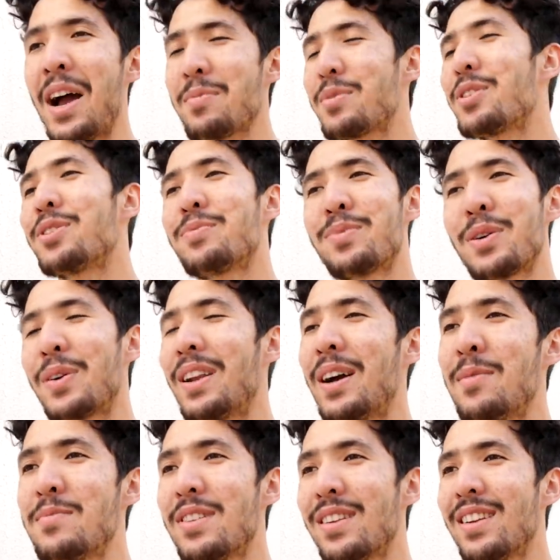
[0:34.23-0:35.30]
I'm good, bro.
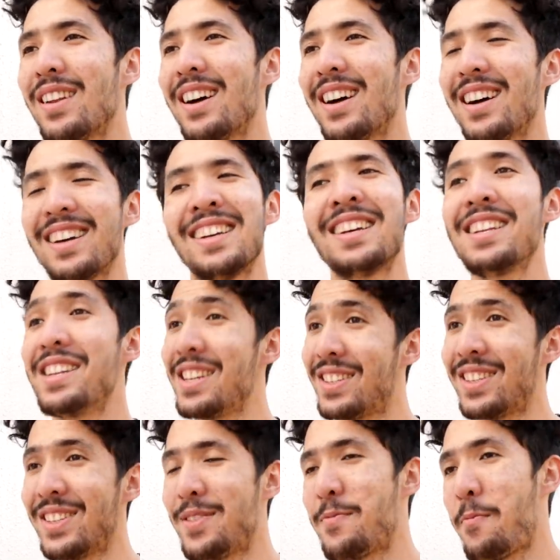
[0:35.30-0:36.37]
Alhamdulillah.
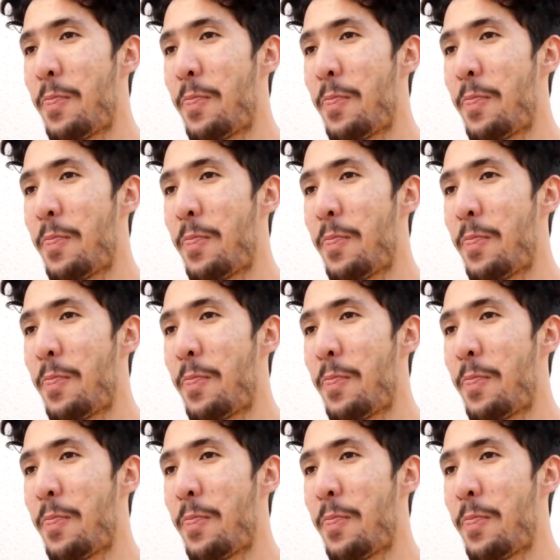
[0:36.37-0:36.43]
Listen,